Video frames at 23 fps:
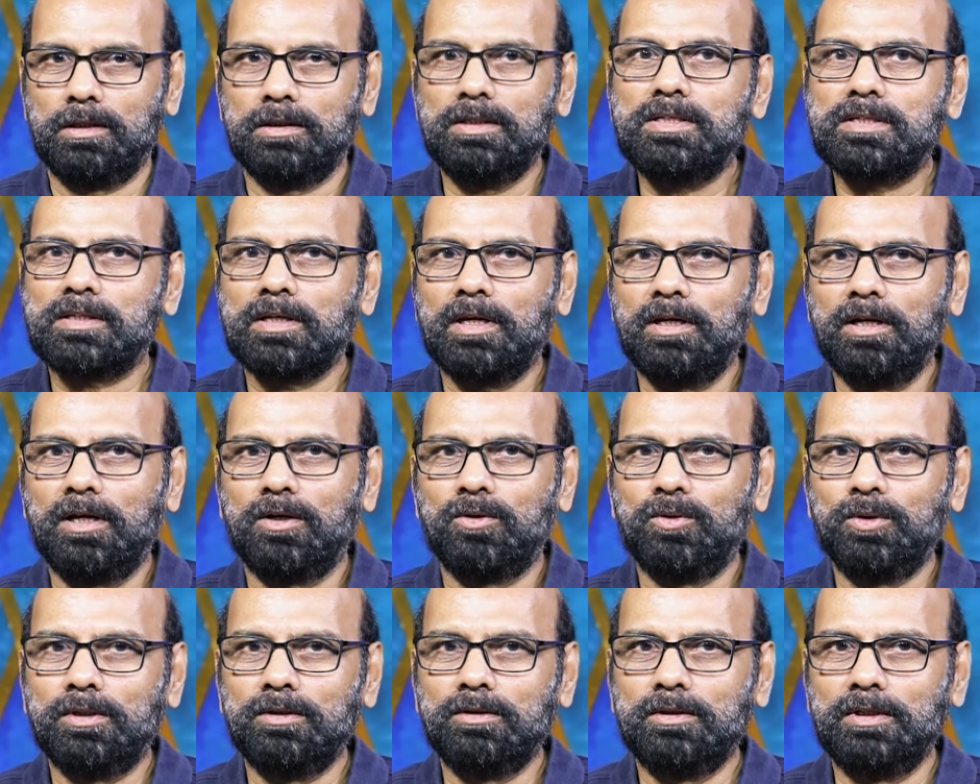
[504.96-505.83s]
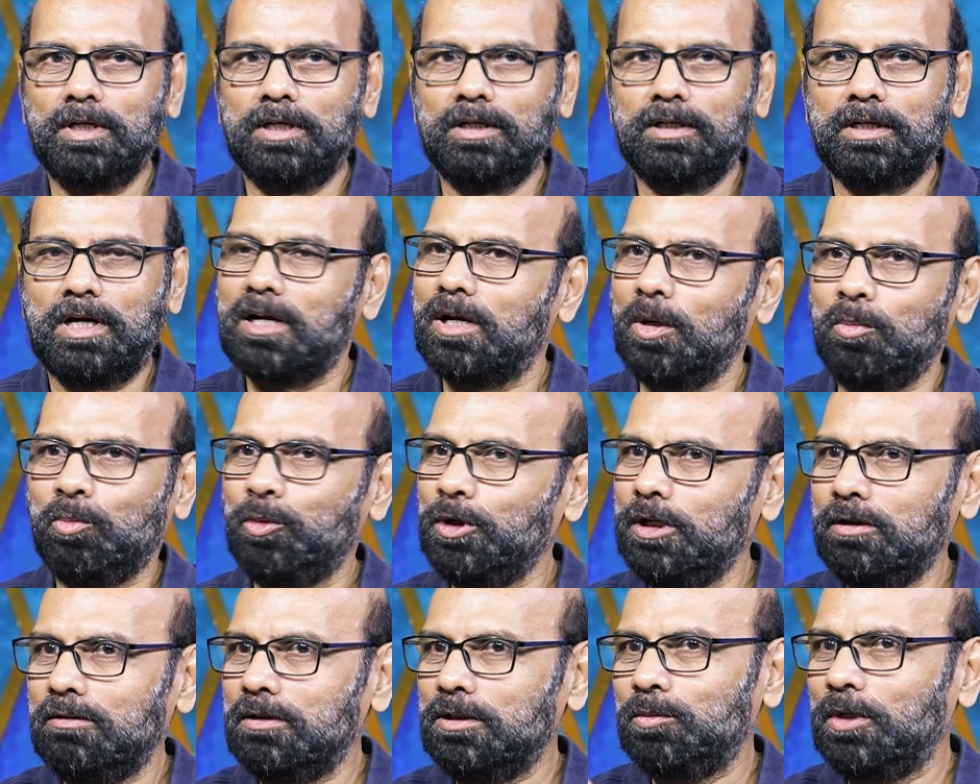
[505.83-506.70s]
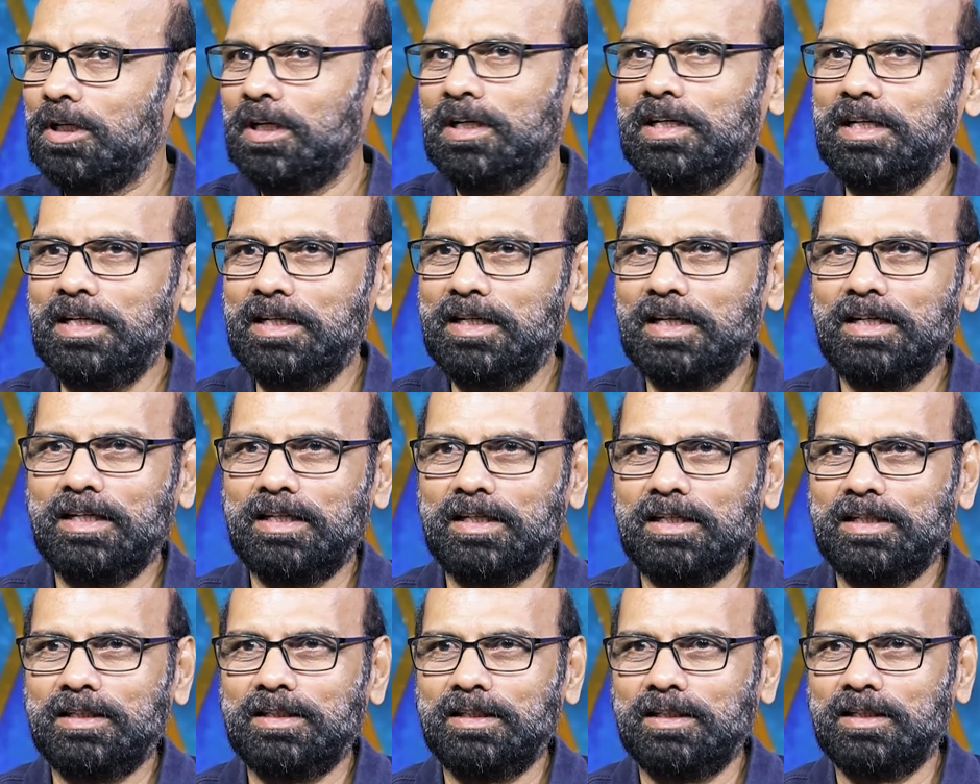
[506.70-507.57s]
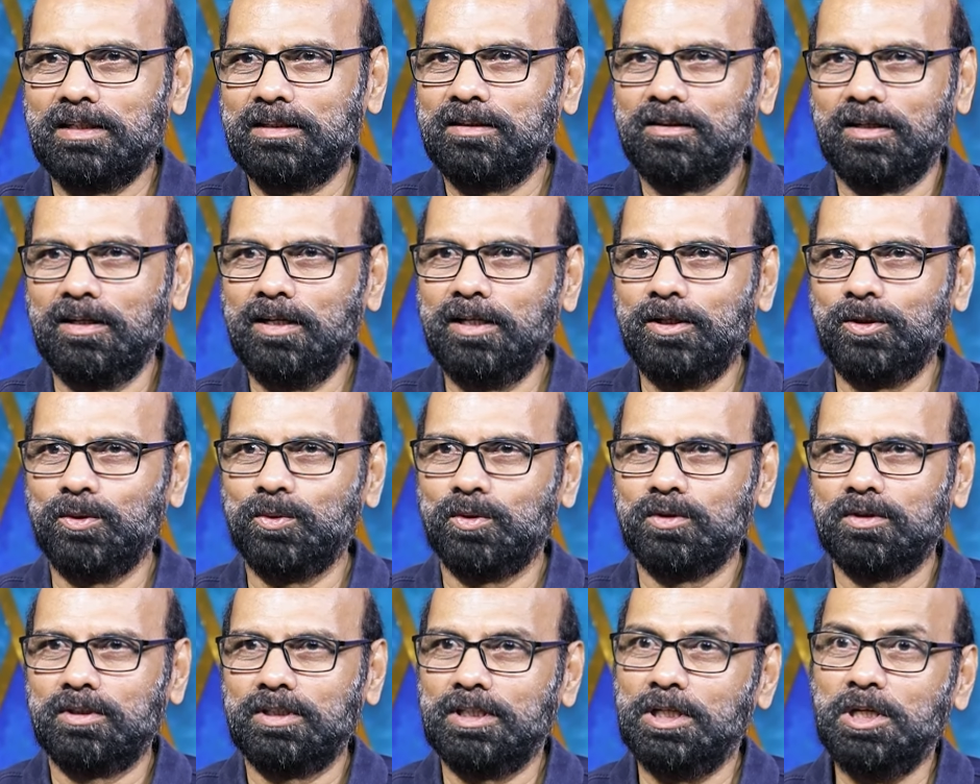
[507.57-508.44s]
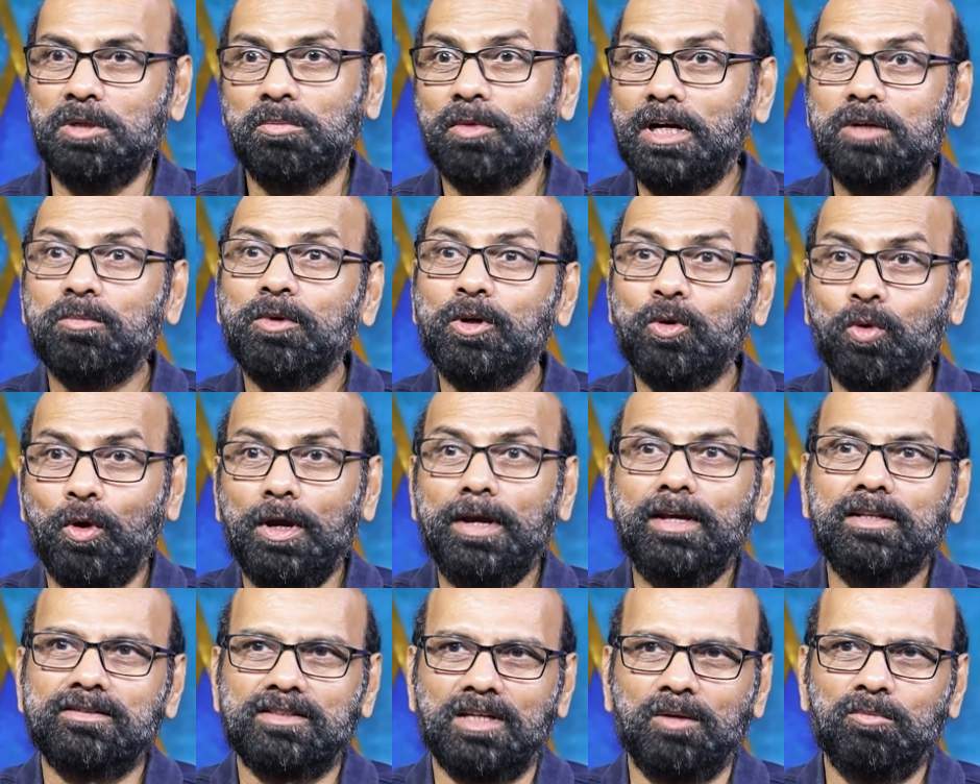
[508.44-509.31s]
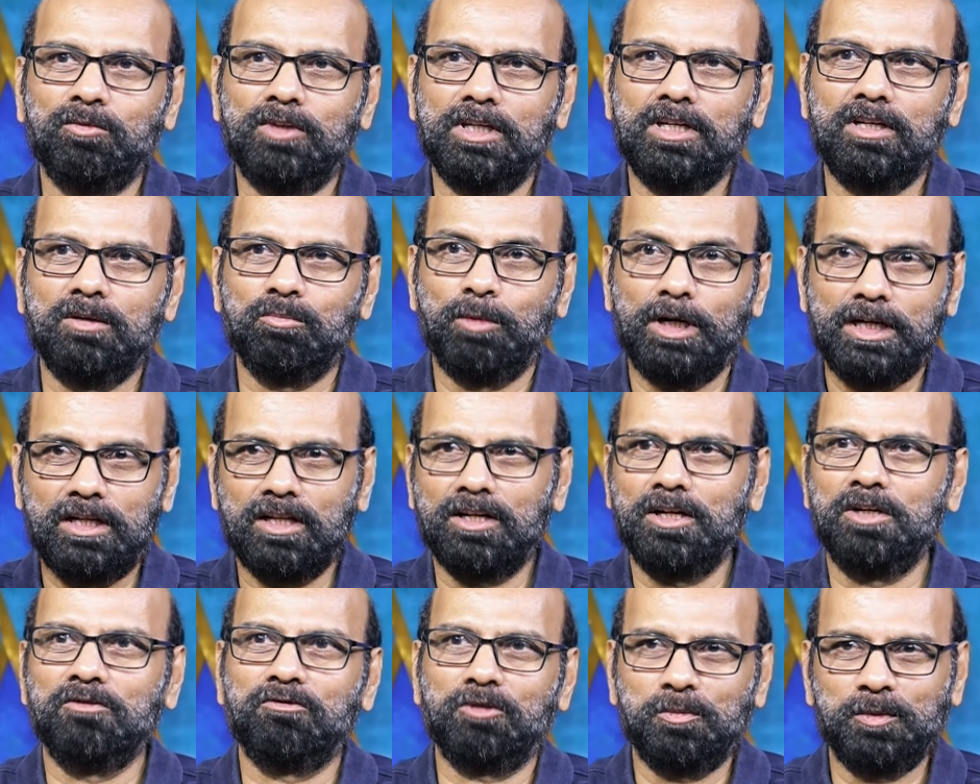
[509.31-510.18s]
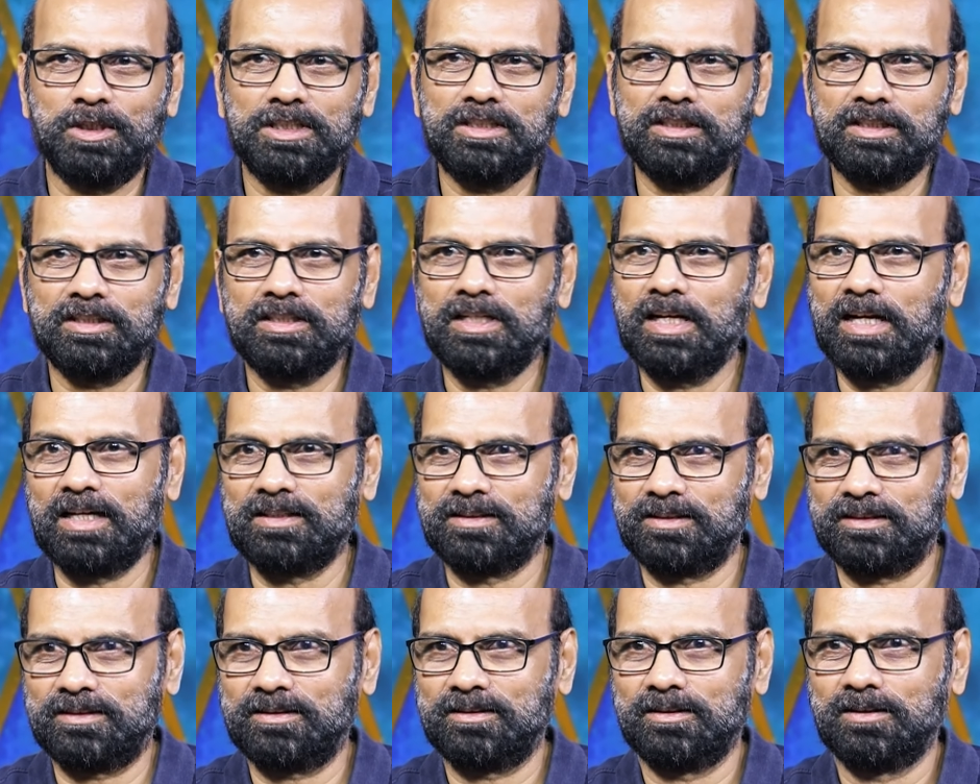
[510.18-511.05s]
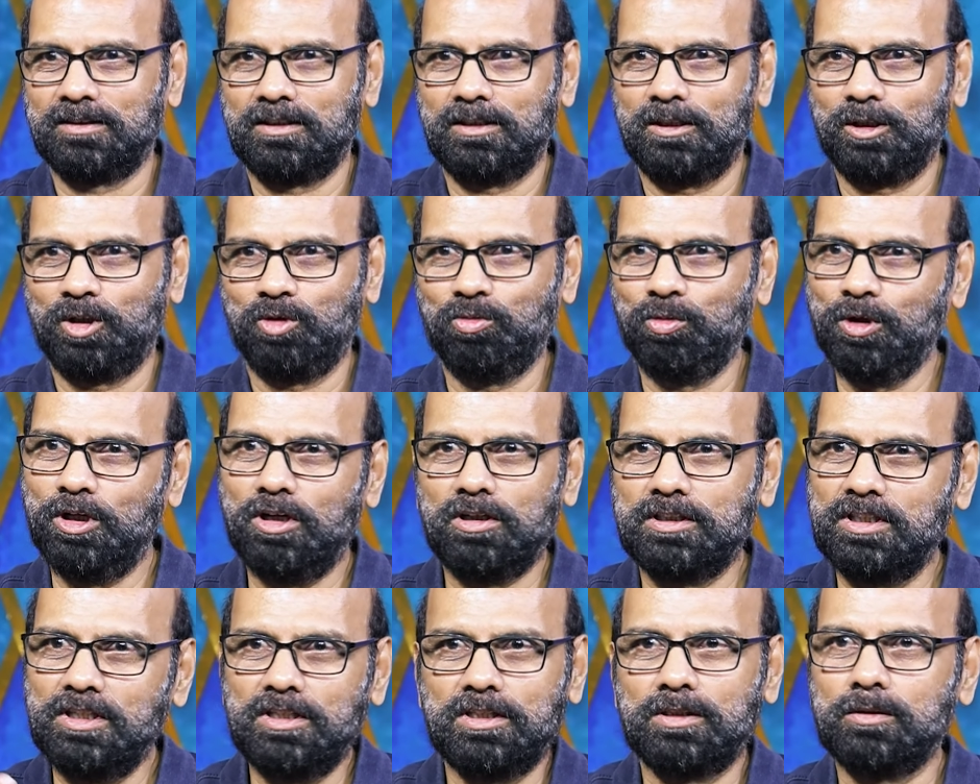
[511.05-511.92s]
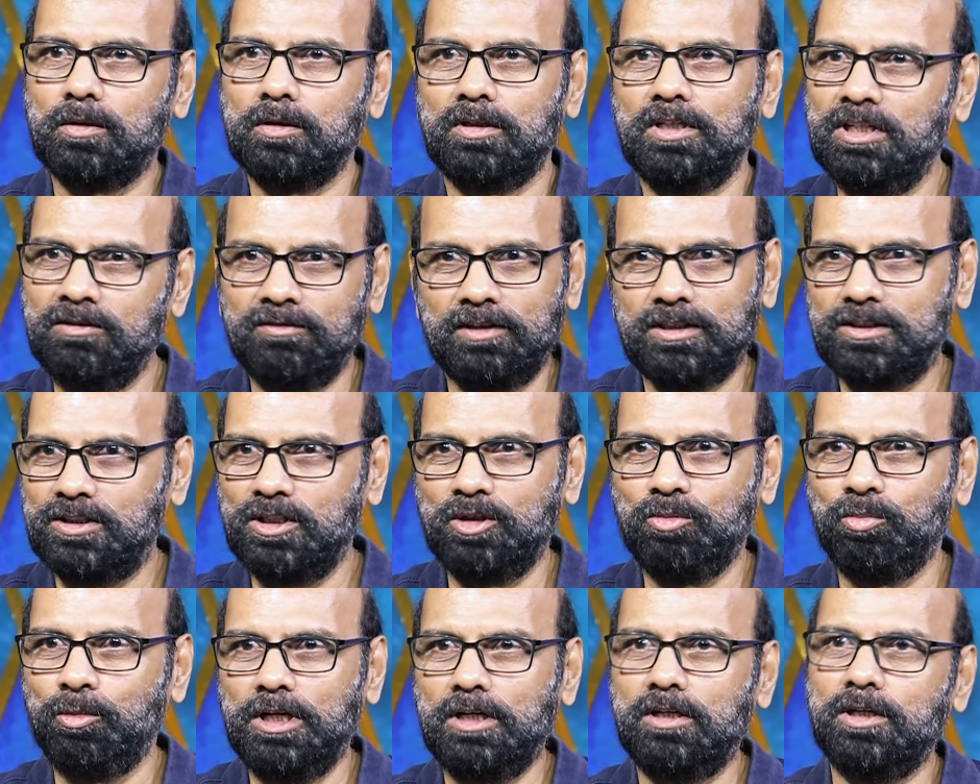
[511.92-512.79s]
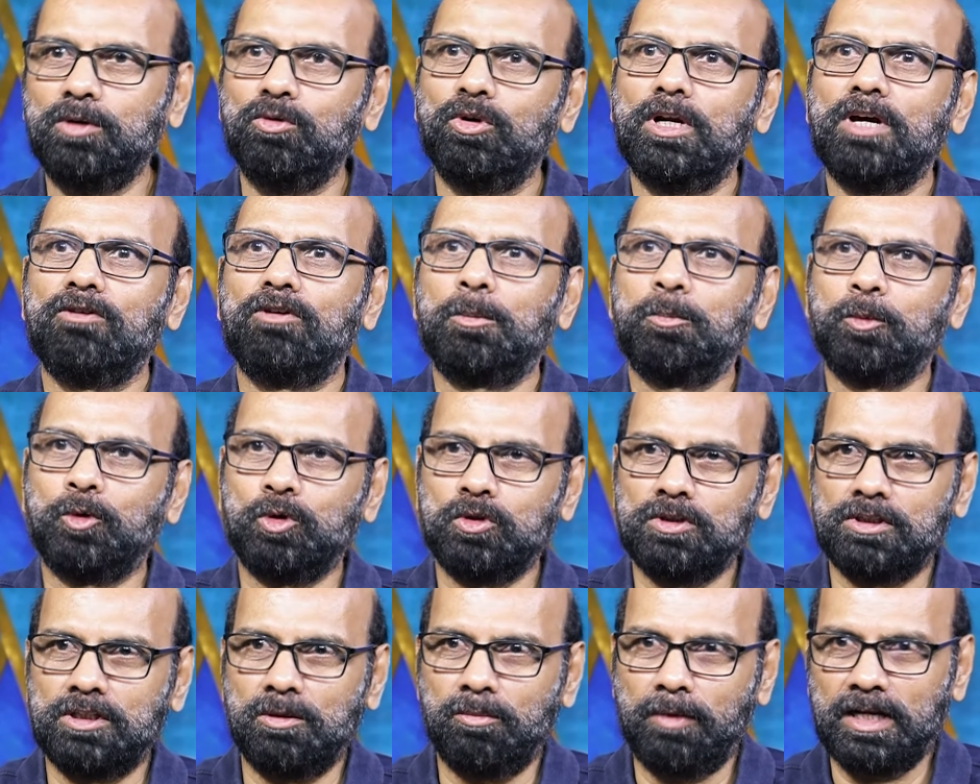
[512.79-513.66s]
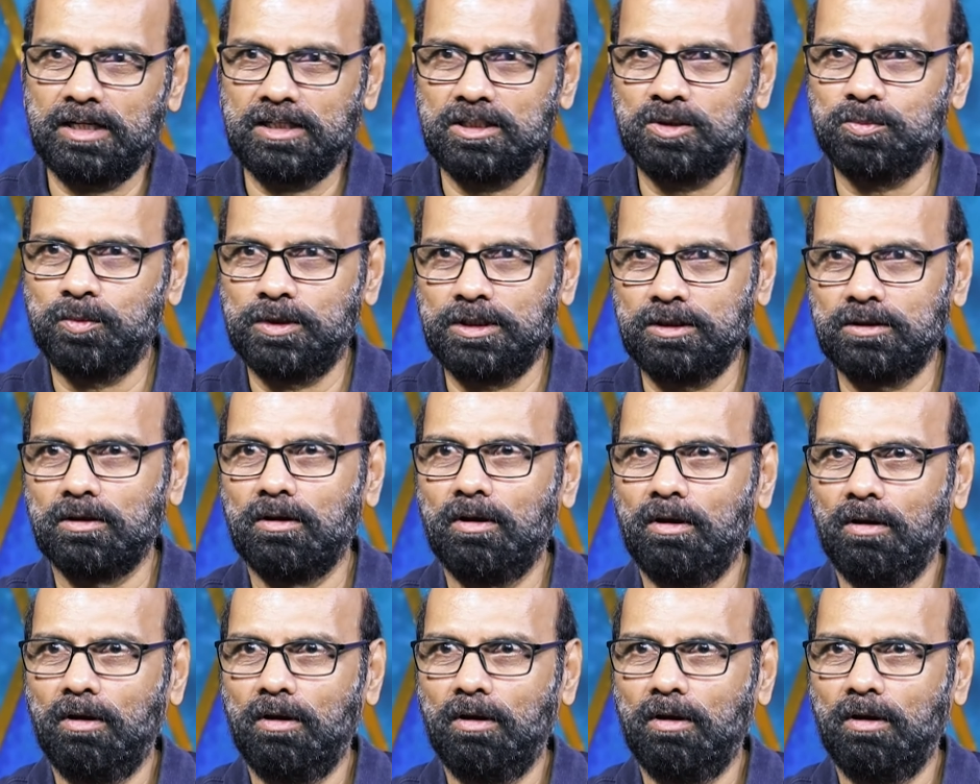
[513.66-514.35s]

risk ela untundi ante aa company gurinchi manaku detail ga teliyadu. He might be knowing something better information than us. Yes. Because he is investing big, he would have approached the management.